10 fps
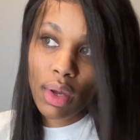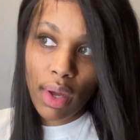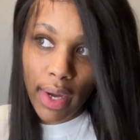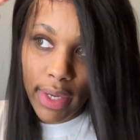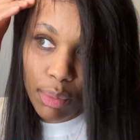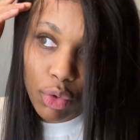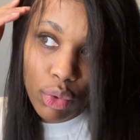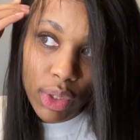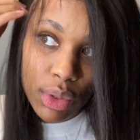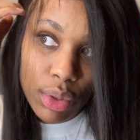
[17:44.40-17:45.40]
I am
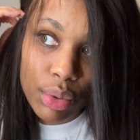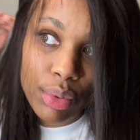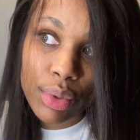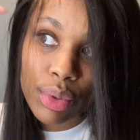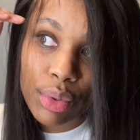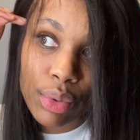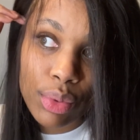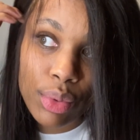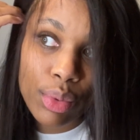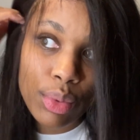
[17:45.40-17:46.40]
going to
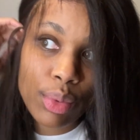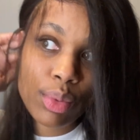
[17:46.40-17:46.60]
do